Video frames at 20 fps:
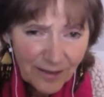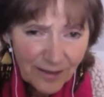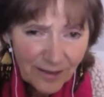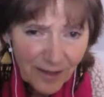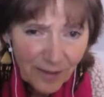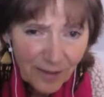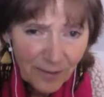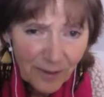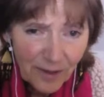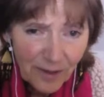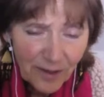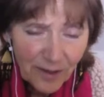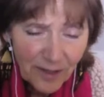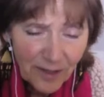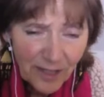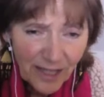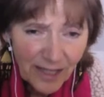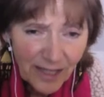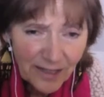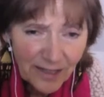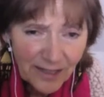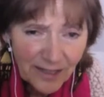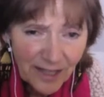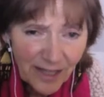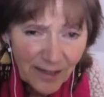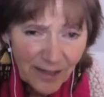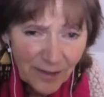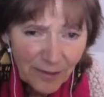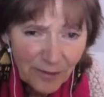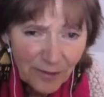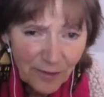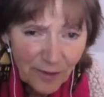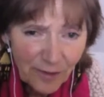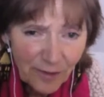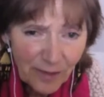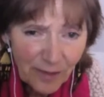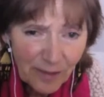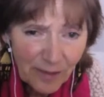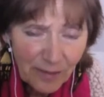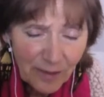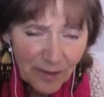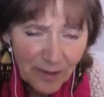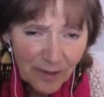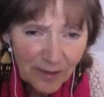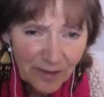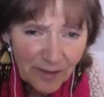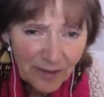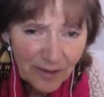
that we're going to get together for a rebirth.